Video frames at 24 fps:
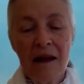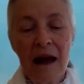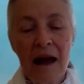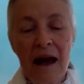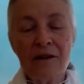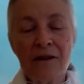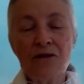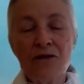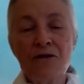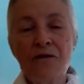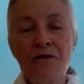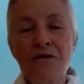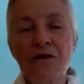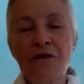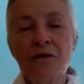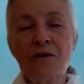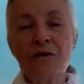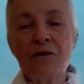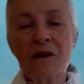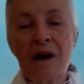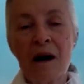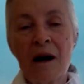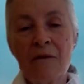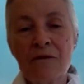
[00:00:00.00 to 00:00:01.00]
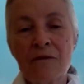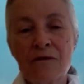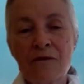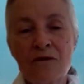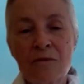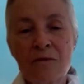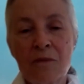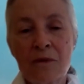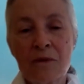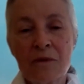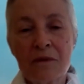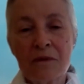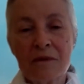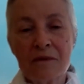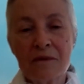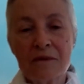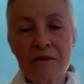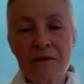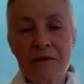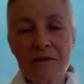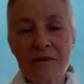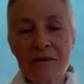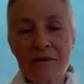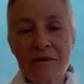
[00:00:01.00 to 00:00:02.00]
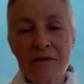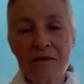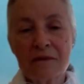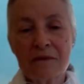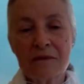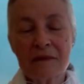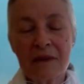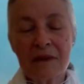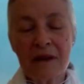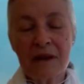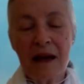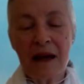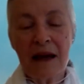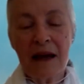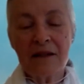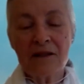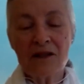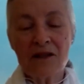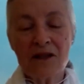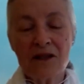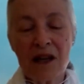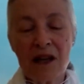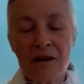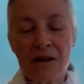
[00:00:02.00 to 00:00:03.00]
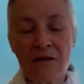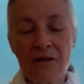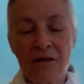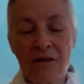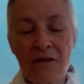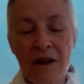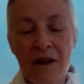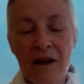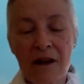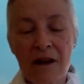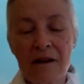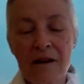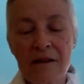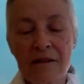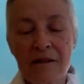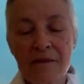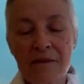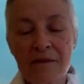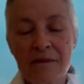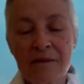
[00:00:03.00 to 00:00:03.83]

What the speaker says: and you feel comfortable and safe there.